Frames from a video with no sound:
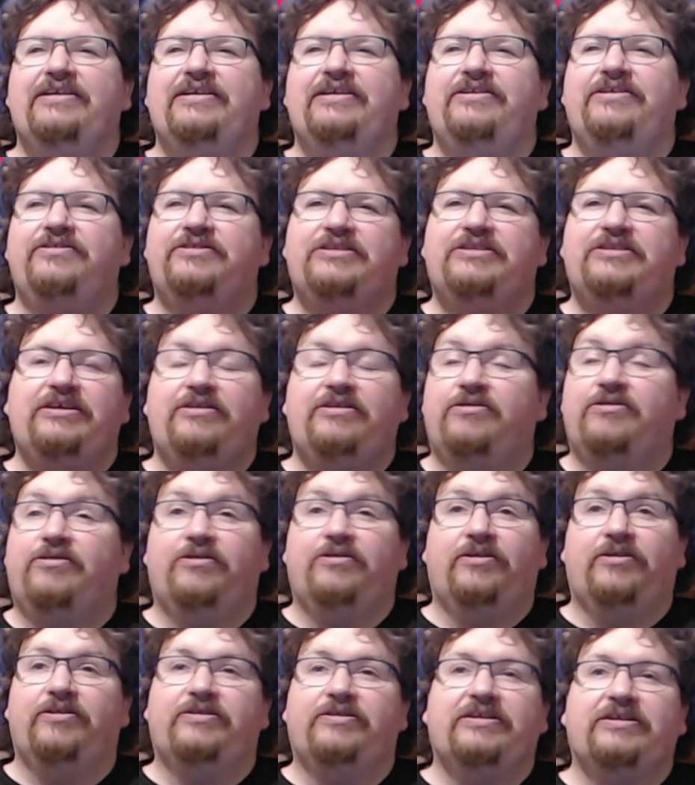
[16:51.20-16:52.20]
and you see,
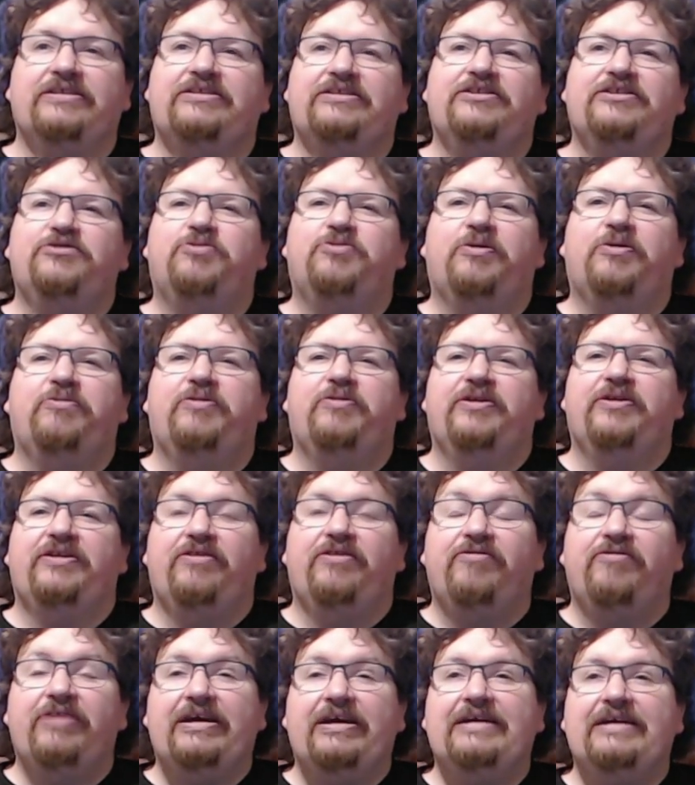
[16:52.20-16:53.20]
oh look, this is one where
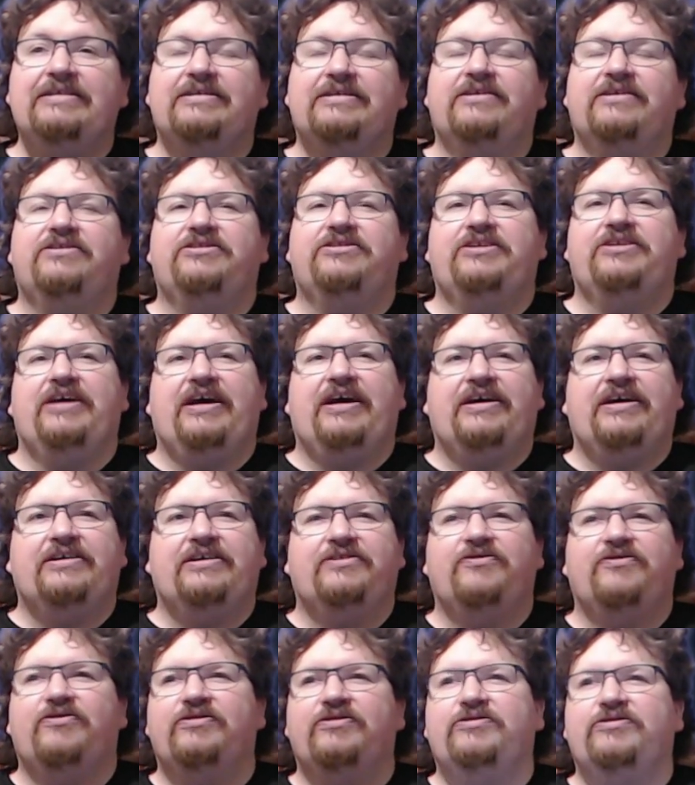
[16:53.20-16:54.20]
there is actually
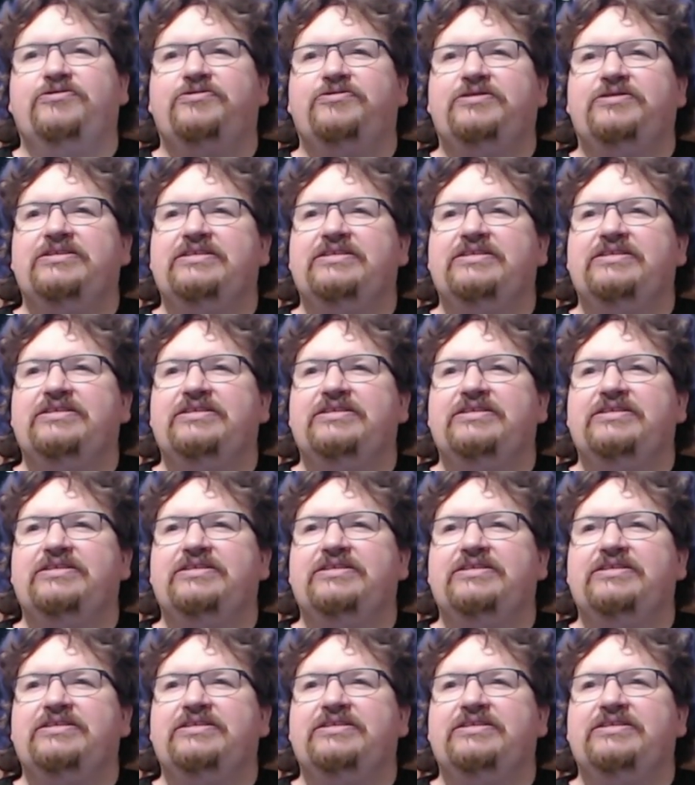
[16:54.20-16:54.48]
asphalt